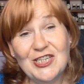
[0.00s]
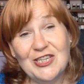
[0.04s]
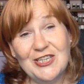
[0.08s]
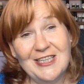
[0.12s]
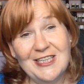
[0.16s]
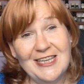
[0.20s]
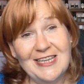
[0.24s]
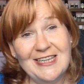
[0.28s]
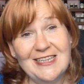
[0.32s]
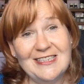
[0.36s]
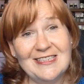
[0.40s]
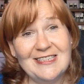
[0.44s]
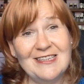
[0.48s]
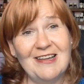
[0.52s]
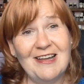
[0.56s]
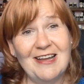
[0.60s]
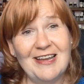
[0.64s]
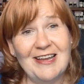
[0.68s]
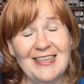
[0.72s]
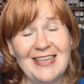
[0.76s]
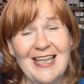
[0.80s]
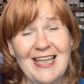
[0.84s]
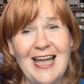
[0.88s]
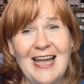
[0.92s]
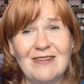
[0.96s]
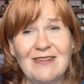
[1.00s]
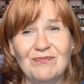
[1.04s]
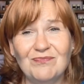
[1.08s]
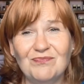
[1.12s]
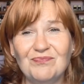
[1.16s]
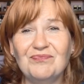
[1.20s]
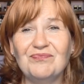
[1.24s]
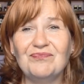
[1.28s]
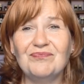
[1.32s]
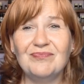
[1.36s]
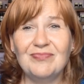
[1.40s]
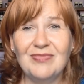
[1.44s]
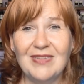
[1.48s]
and things like that,
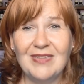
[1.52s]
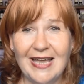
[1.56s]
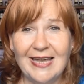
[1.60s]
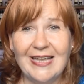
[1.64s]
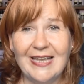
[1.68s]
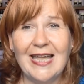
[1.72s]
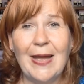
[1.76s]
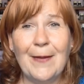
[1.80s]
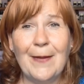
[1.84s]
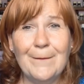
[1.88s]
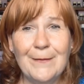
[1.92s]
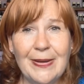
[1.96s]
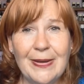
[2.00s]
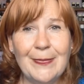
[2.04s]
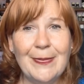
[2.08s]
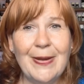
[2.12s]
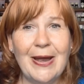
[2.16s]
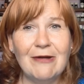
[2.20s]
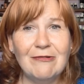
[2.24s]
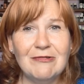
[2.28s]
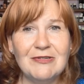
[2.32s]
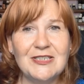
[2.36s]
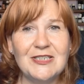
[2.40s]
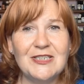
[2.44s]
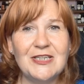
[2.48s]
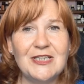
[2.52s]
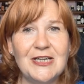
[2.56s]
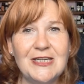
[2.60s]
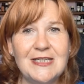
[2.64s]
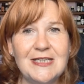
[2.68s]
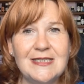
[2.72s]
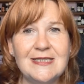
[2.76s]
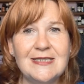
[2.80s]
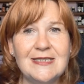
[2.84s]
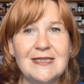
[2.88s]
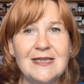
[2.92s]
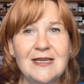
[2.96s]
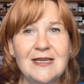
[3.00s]
there can be
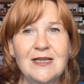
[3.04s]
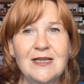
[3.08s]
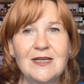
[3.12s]
parasites.